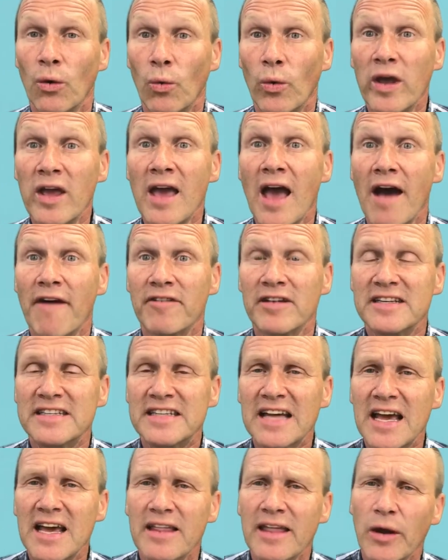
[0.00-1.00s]
We have a
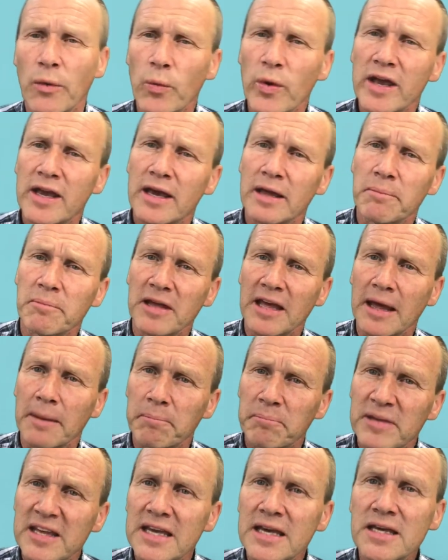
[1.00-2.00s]
day that we can be
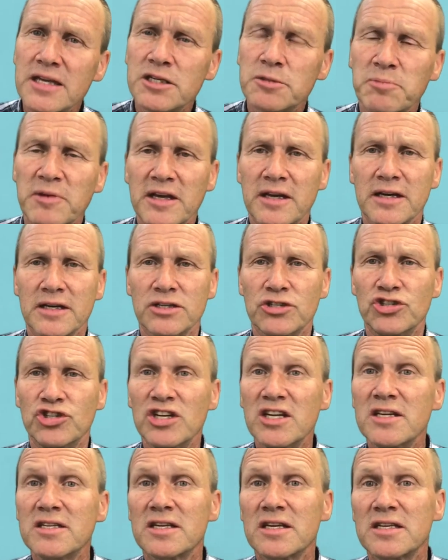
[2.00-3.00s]
at peace because
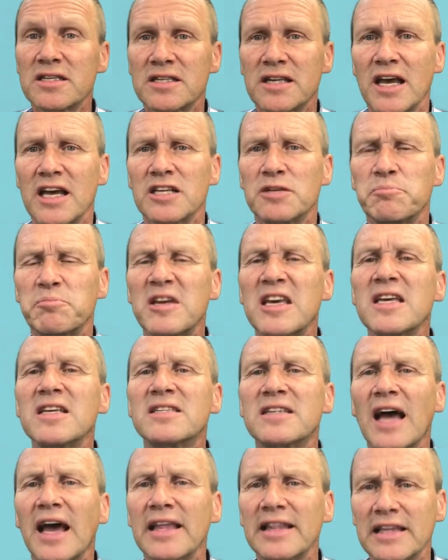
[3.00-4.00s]
Jesus says,
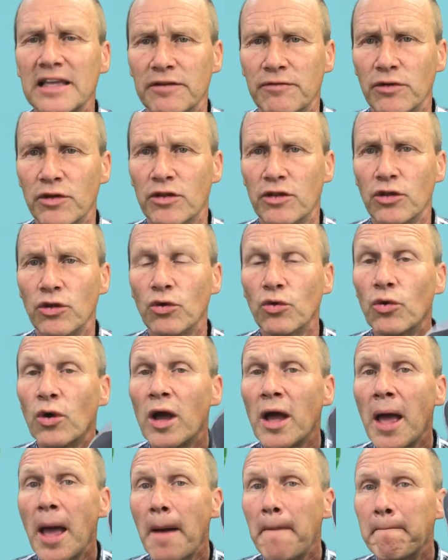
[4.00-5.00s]
"Peace I leave with you,
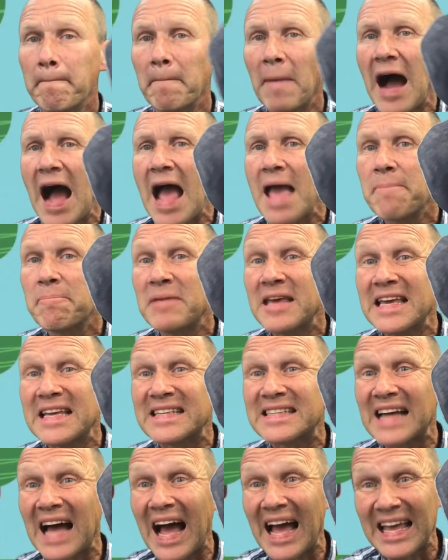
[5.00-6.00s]
my
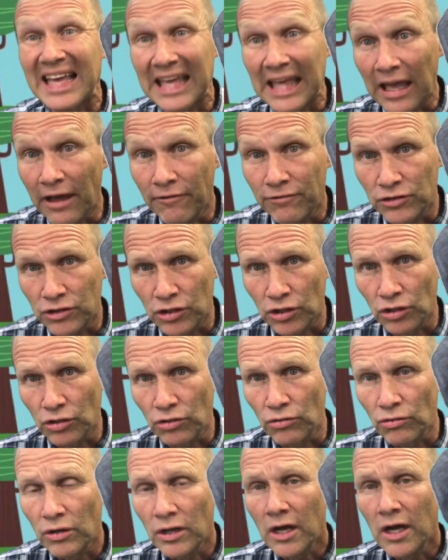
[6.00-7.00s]
peace I give to
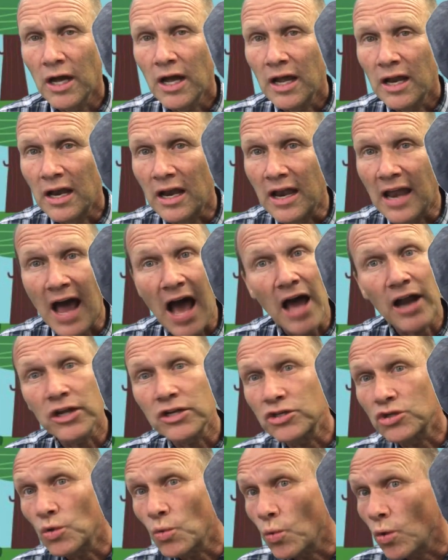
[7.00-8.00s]
you. Not
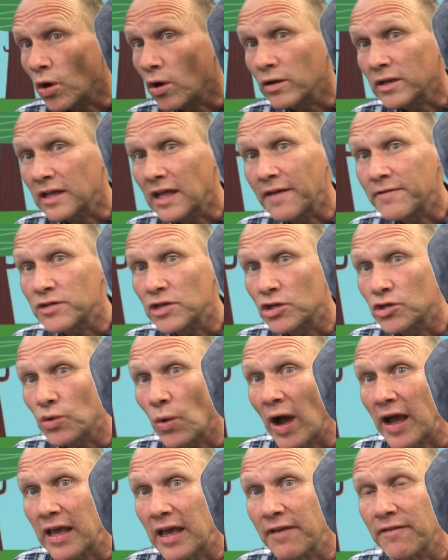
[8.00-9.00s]
as the world gives it do
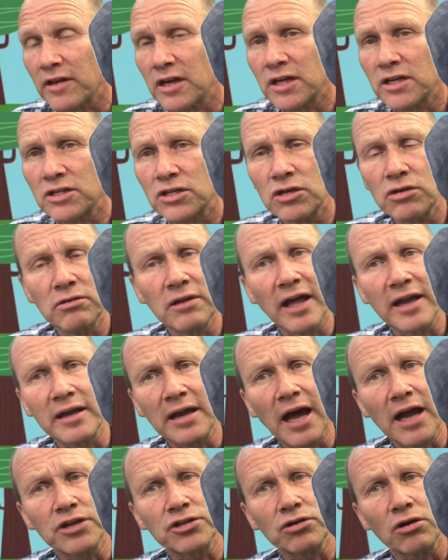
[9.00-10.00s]
I give it unto you. Let
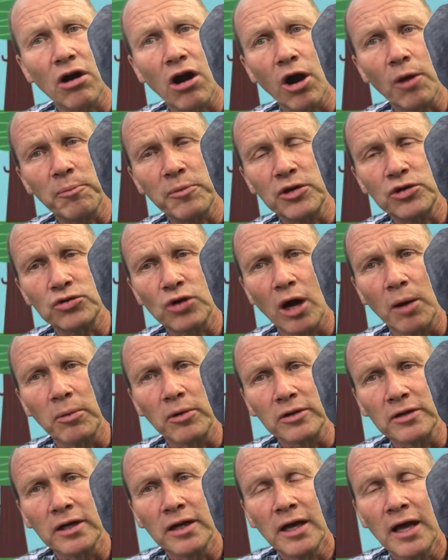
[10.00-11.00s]
not your heart be
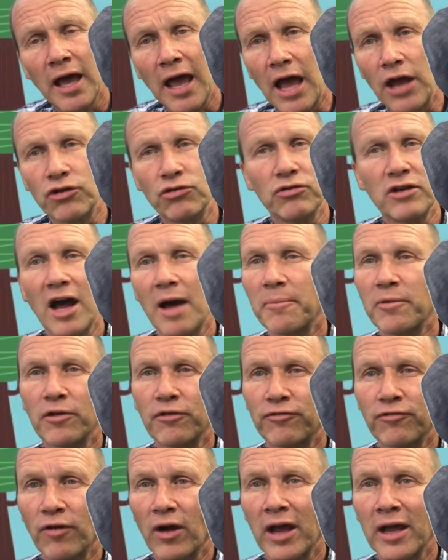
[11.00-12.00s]
troubled, and do not be
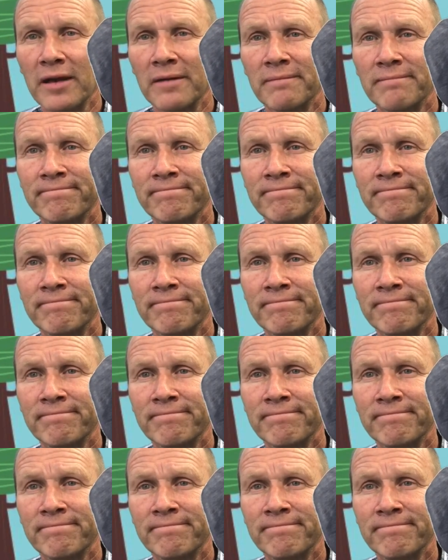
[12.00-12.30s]
afraid."